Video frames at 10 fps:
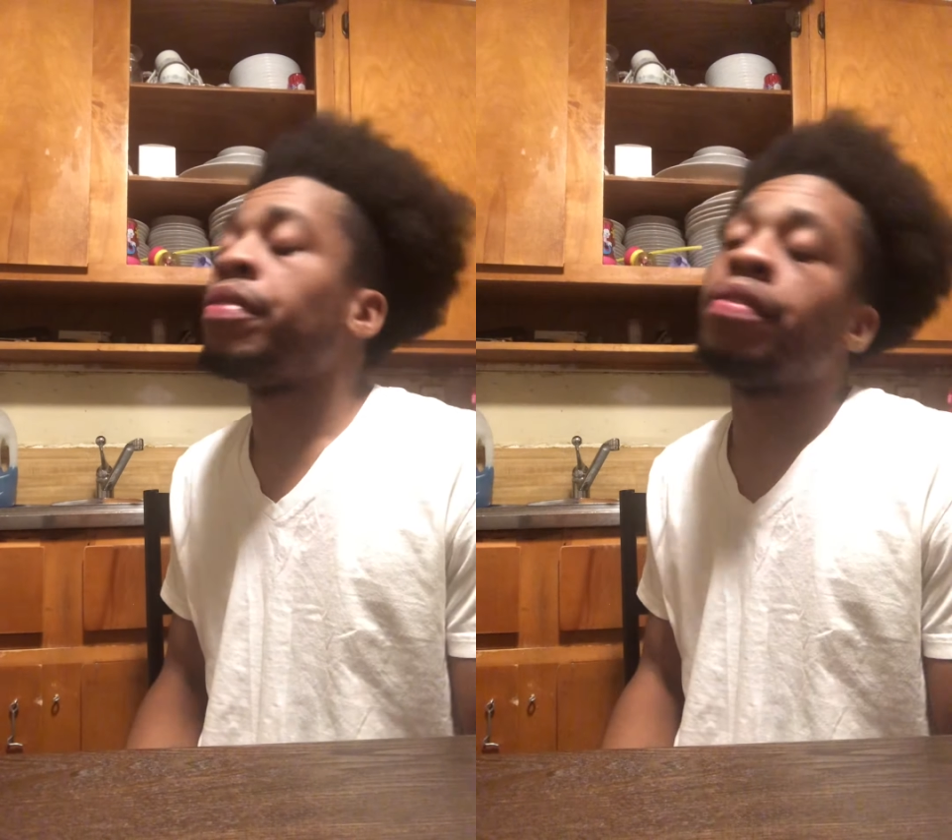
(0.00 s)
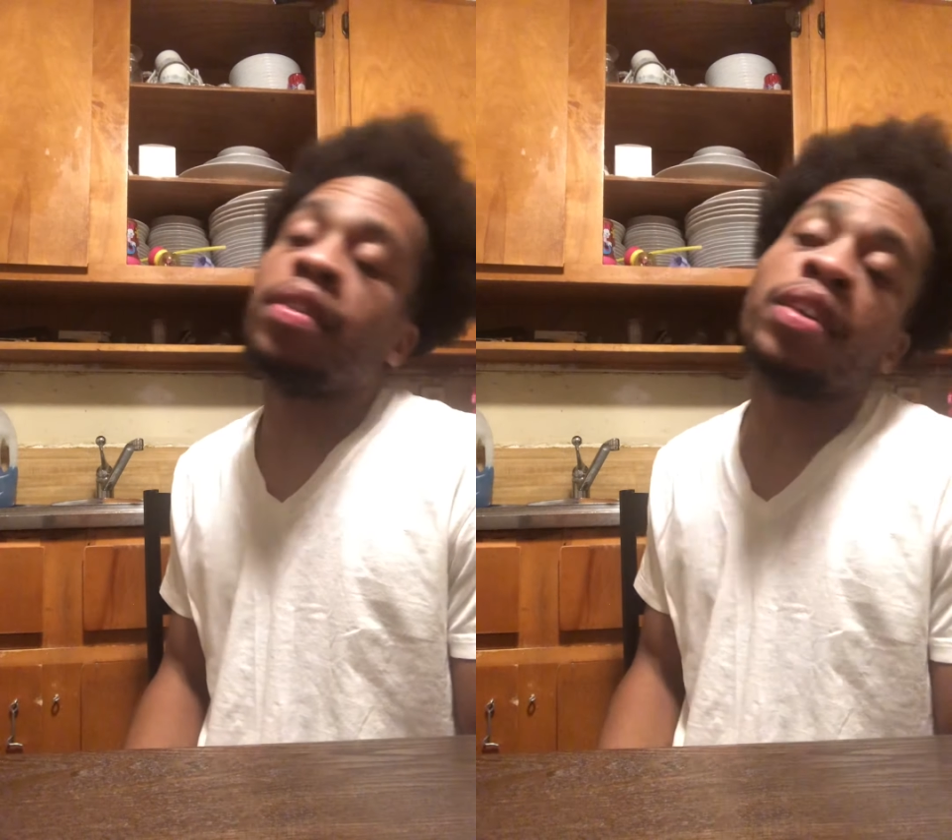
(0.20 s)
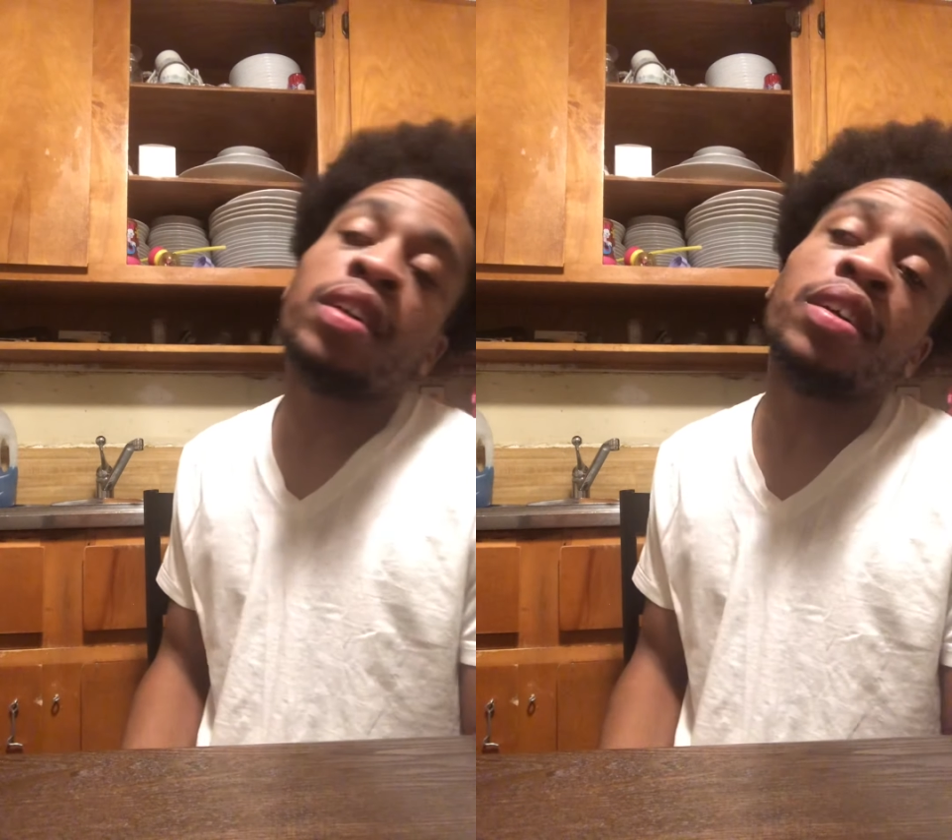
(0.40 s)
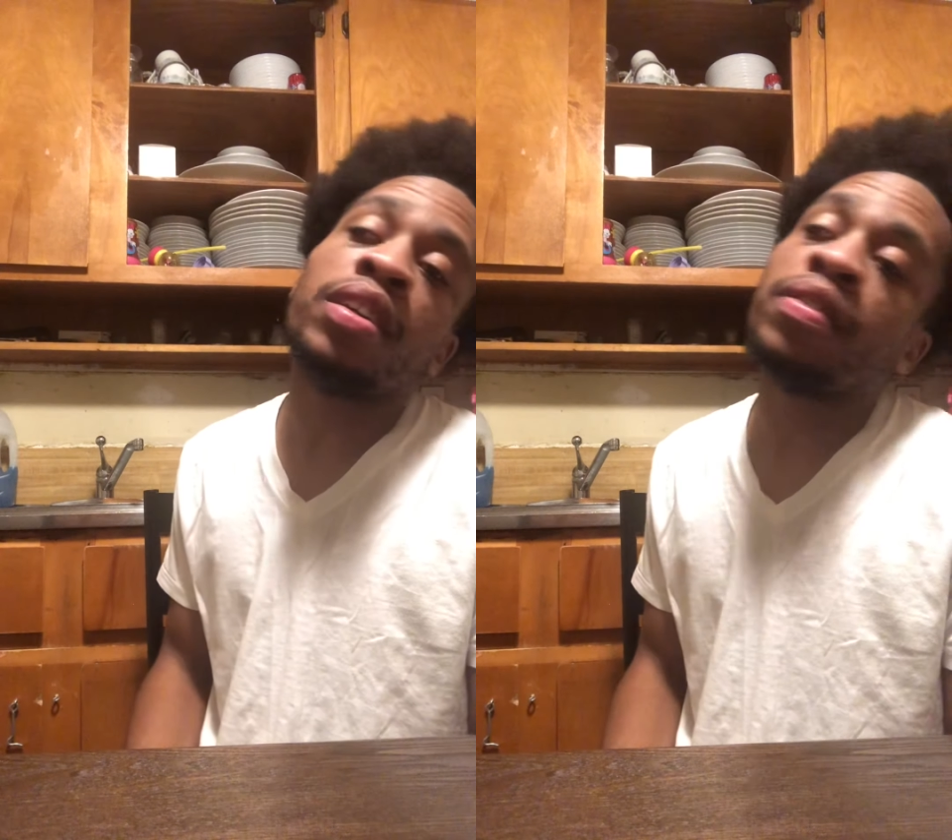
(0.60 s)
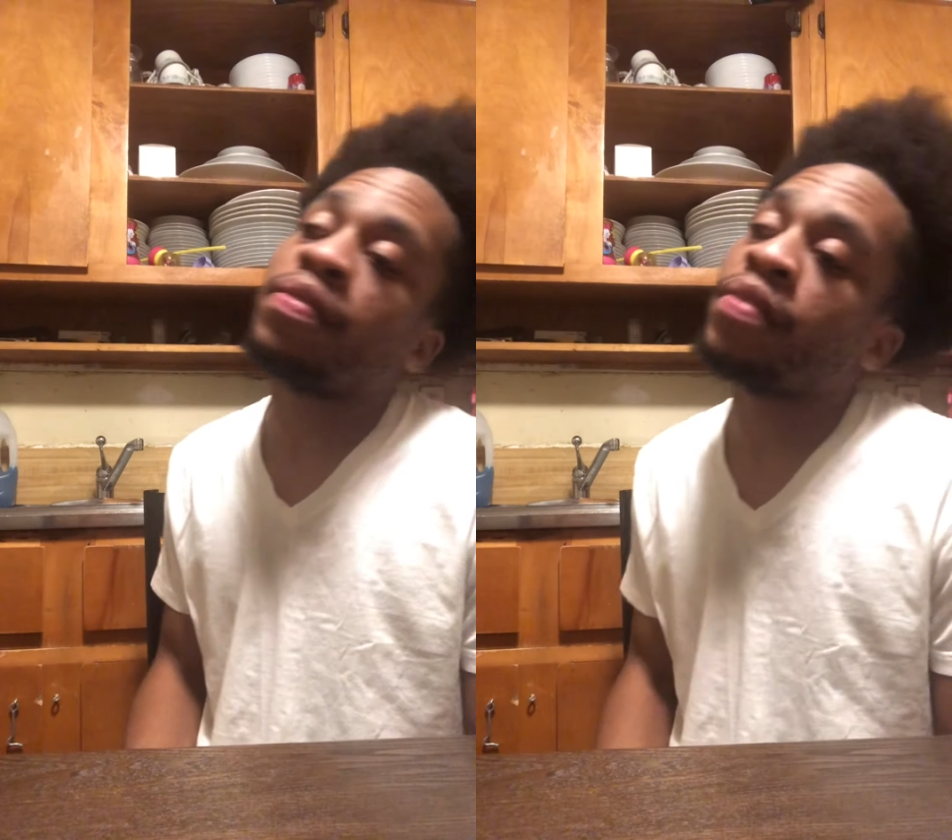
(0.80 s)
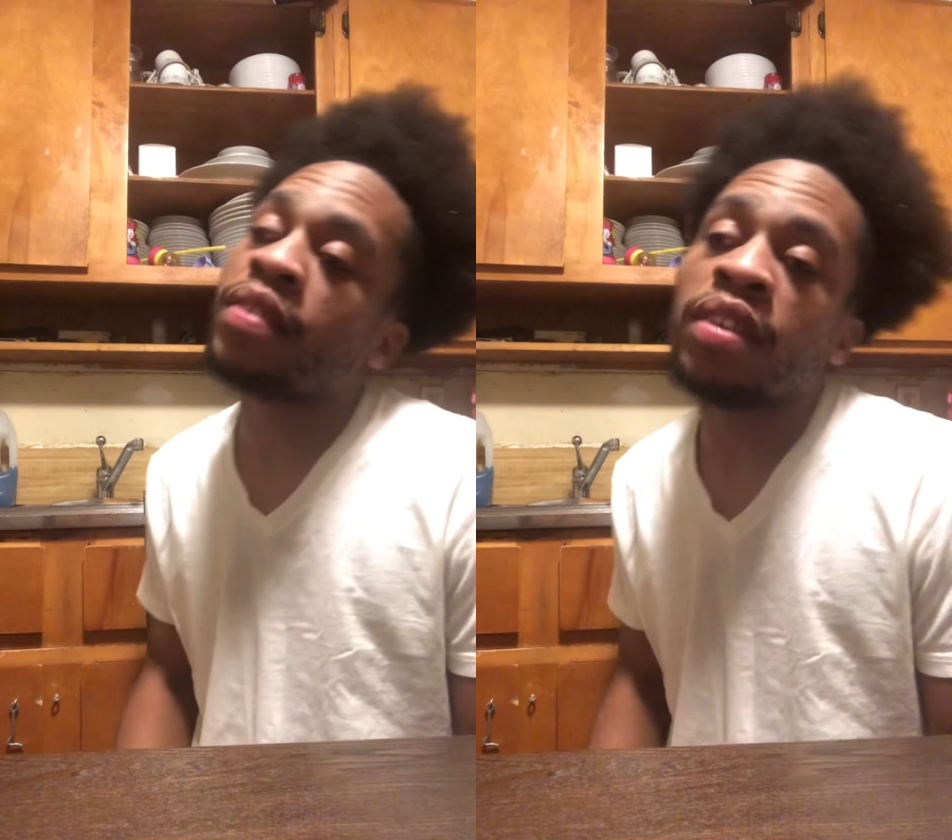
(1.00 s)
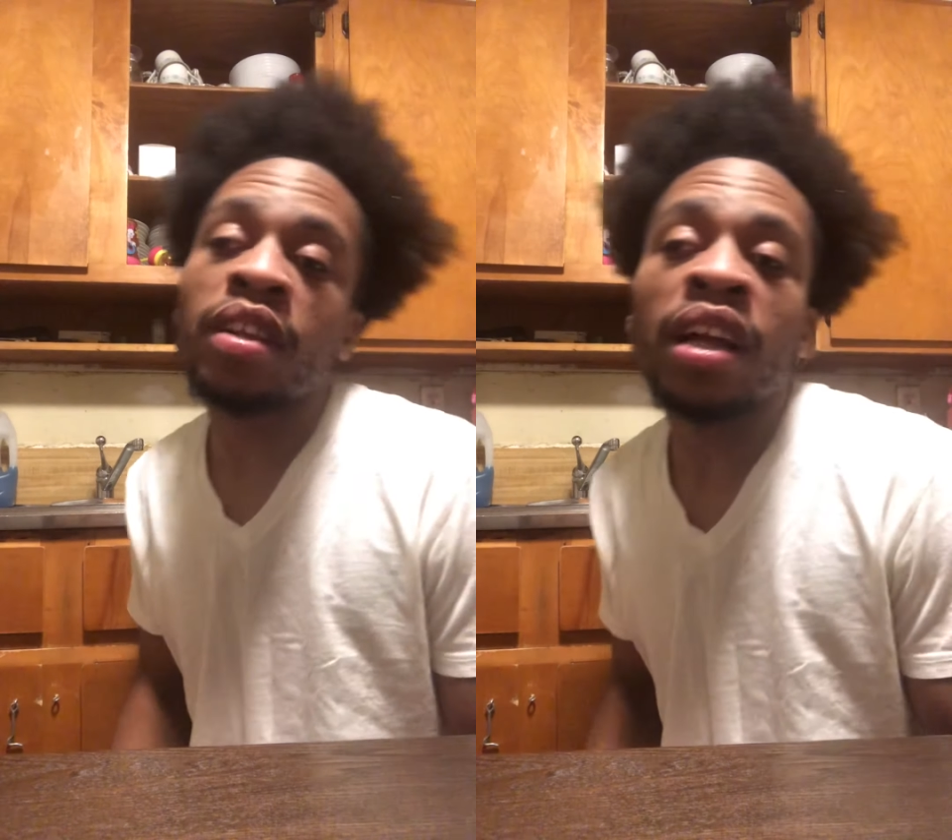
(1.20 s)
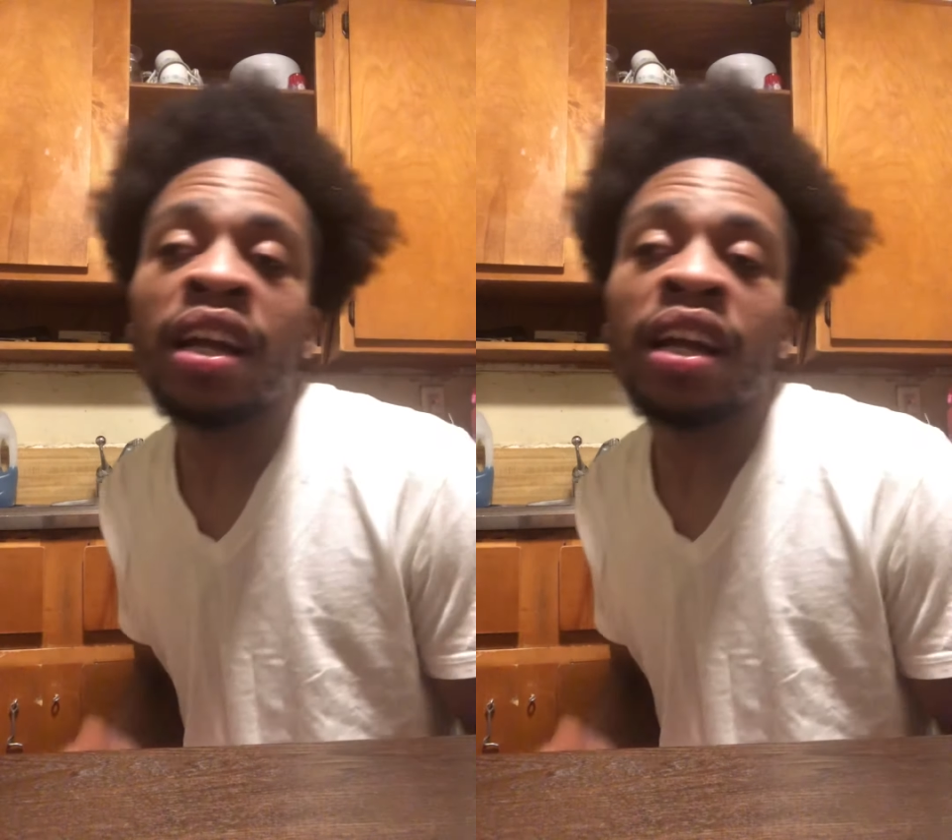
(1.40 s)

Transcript: Fuck it. Like,